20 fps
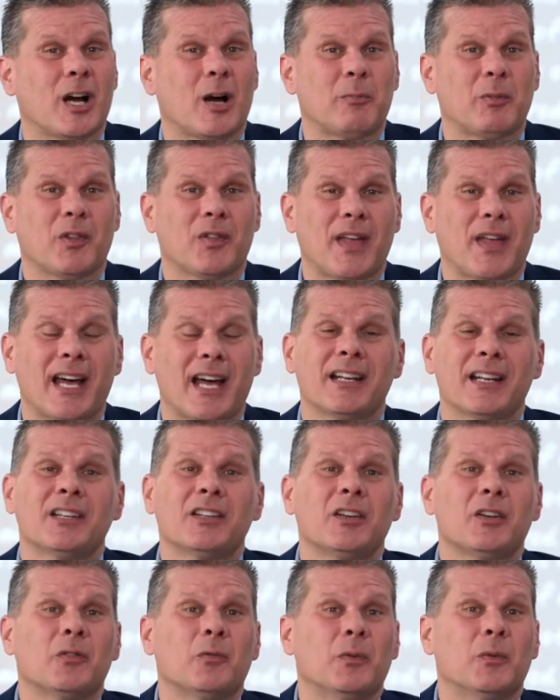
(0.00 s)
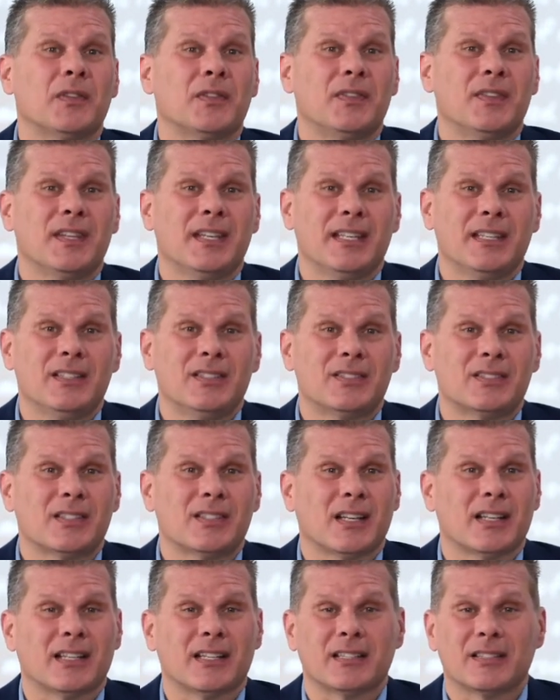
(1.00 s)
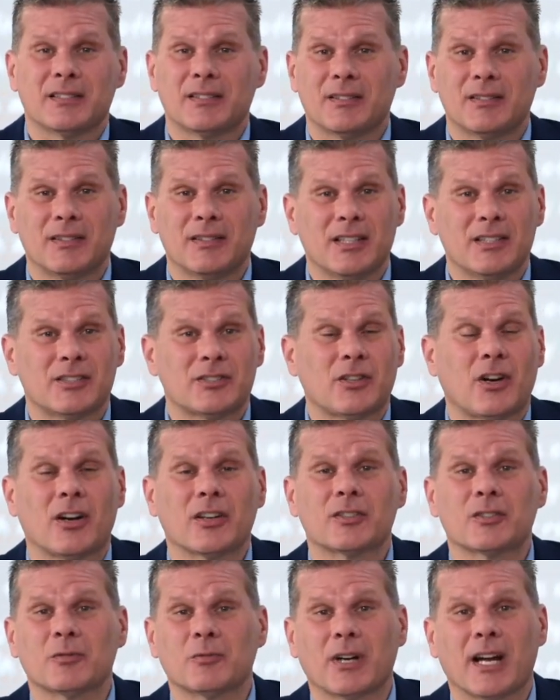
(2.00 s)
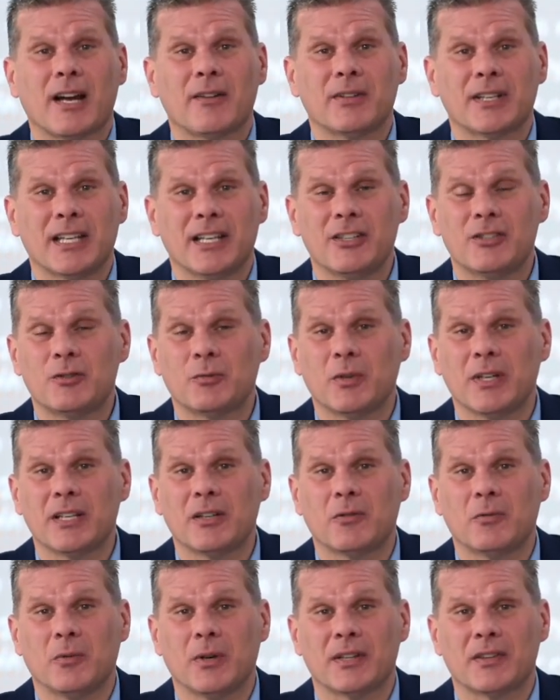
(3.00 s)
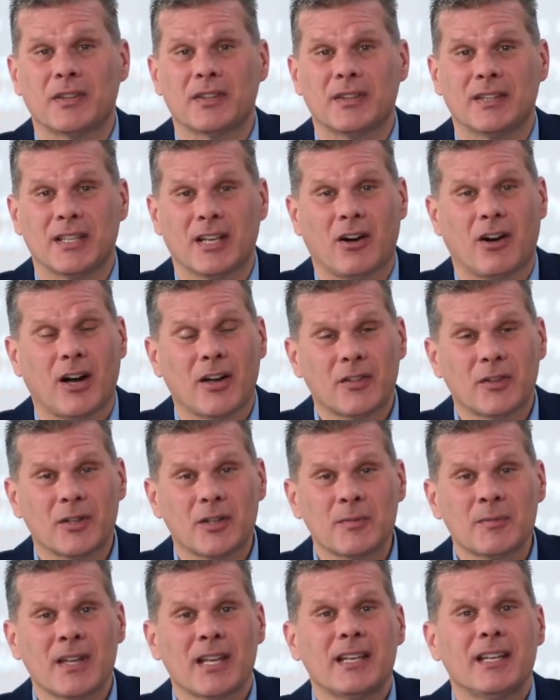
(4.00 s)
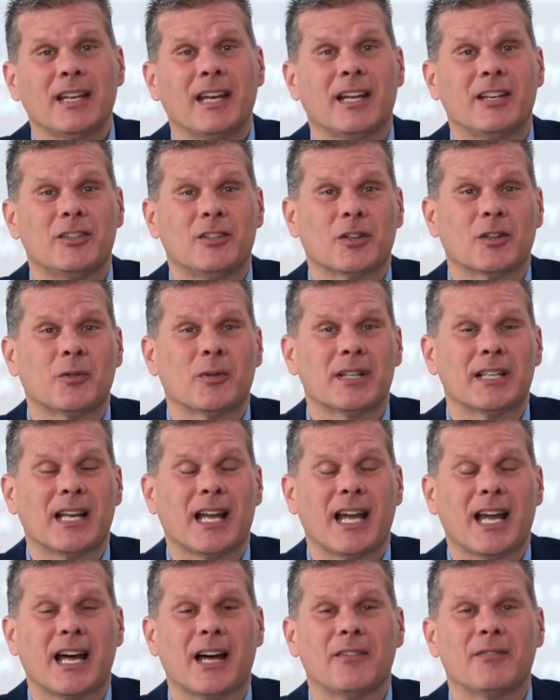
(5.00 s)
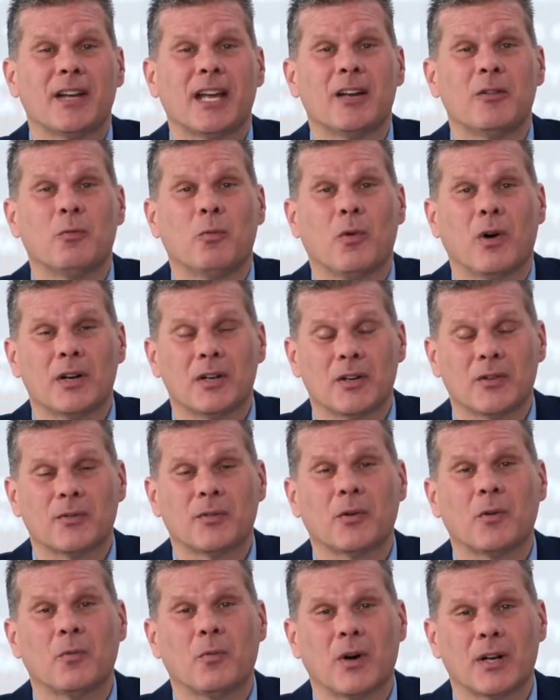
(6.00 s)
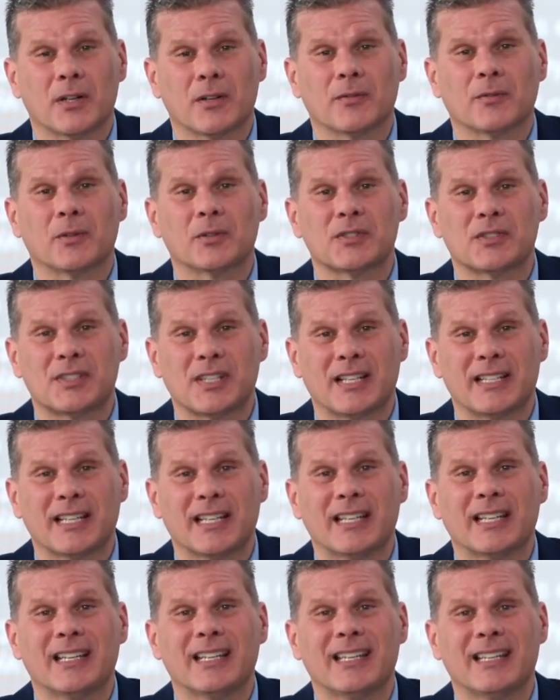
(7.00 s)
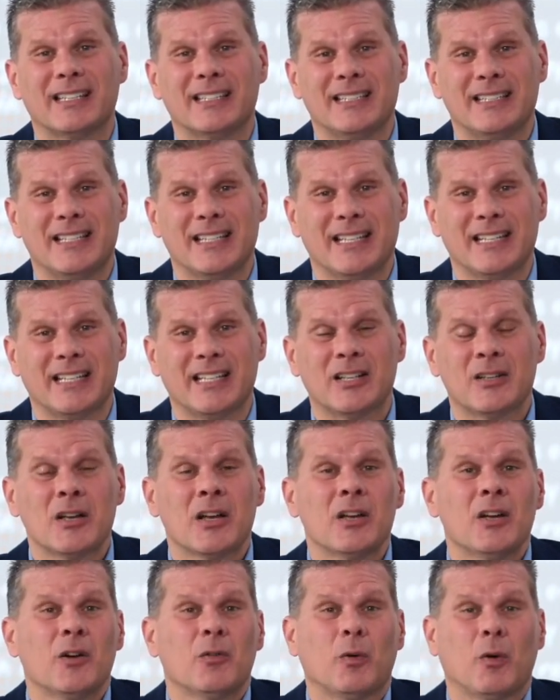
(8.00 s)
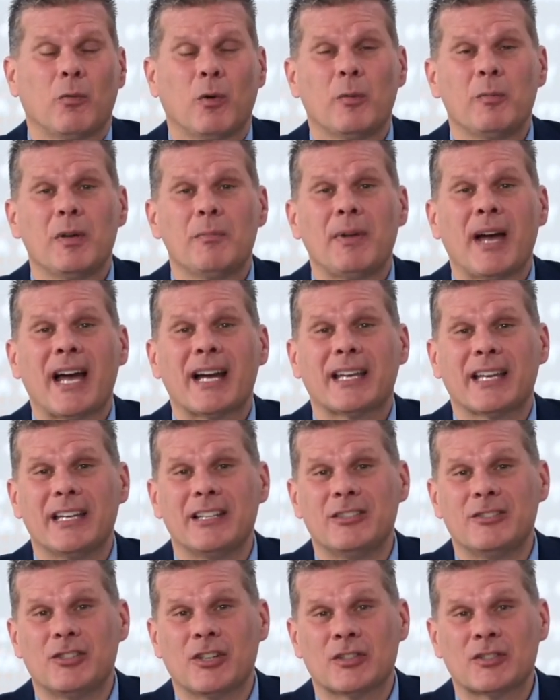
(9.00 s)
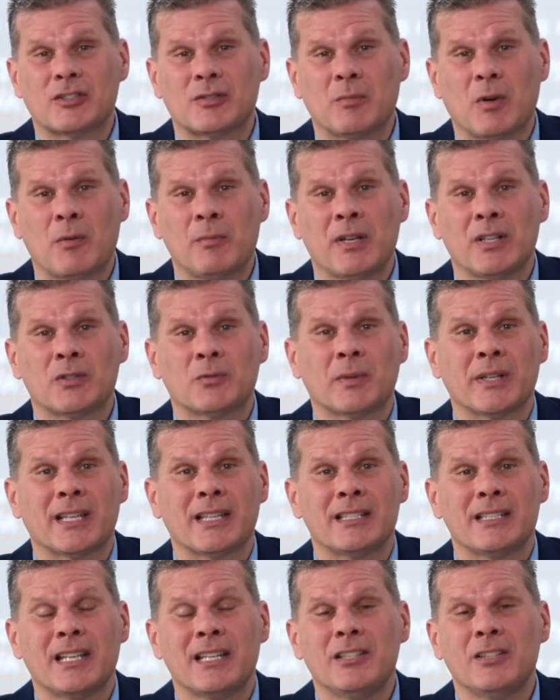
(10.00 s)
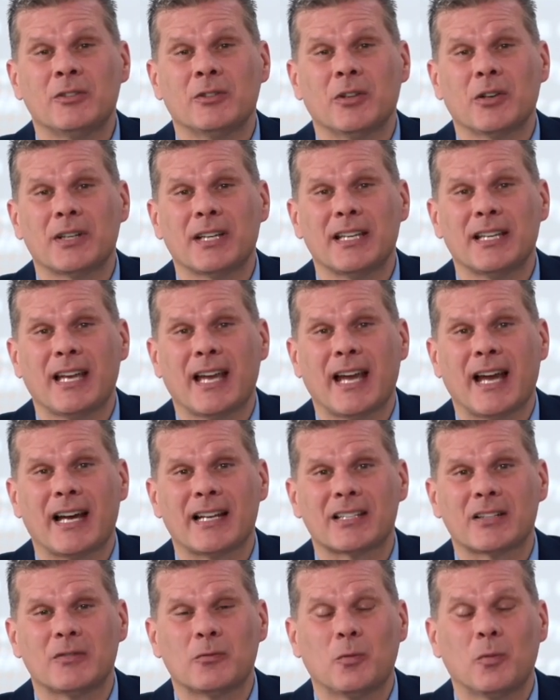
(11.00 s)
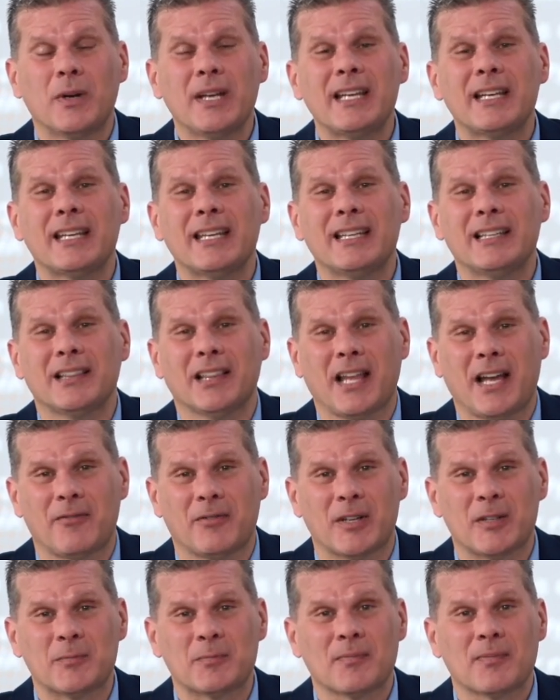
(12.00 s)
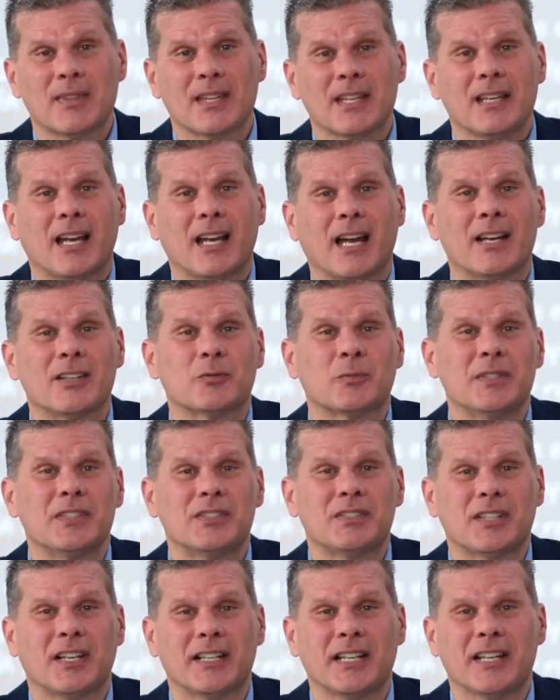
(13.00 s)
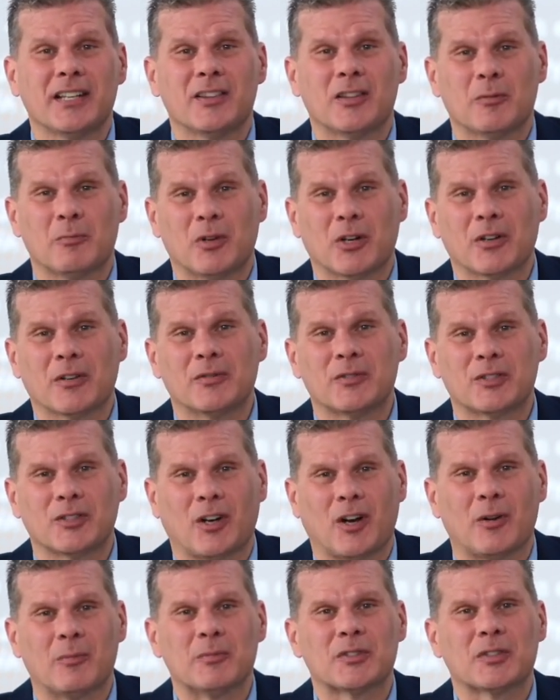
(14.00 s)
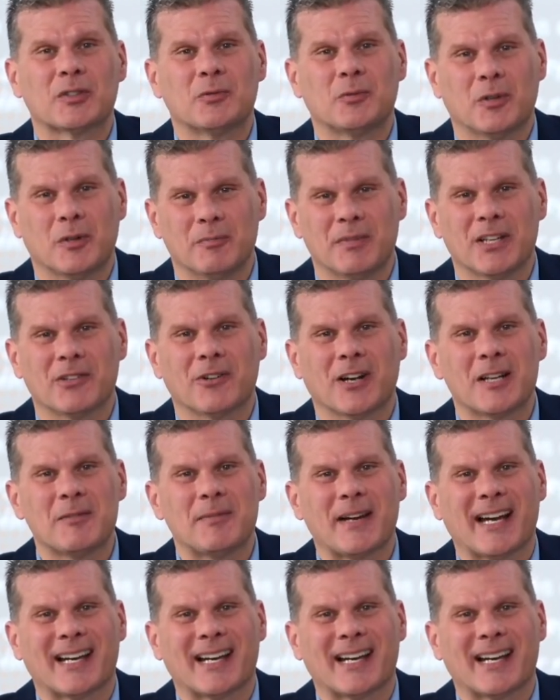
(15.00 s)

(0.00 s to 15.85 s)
Couple that with these, uh, these talks that we're having each week with the author, and you're going to have a wonderful, wonderful study indeed. Well, we'll be back in just a moment as we continue looking at week 11 as we study the book of Psalms. We'll be right